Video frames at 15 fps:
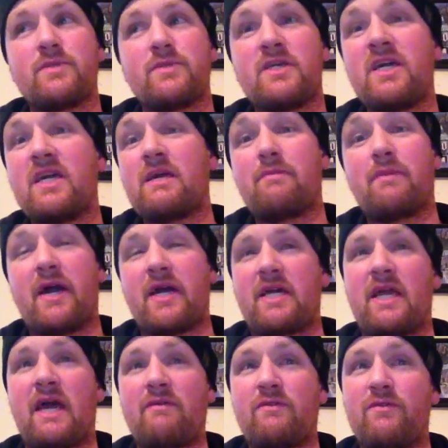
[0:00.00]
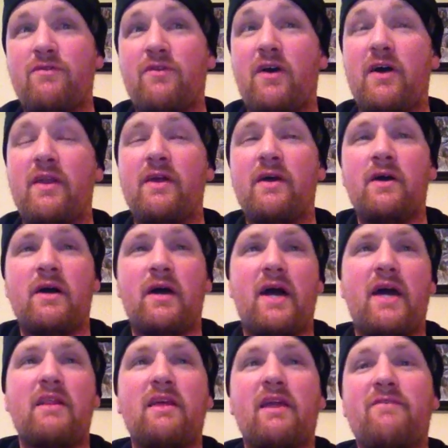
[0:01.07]
kicking back and having fun. I
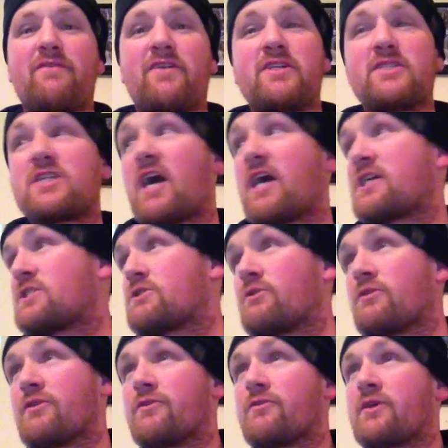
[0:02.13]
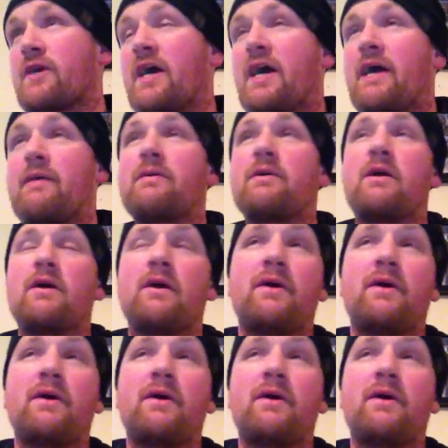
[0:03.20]
had a lot of fun talking to a little guy.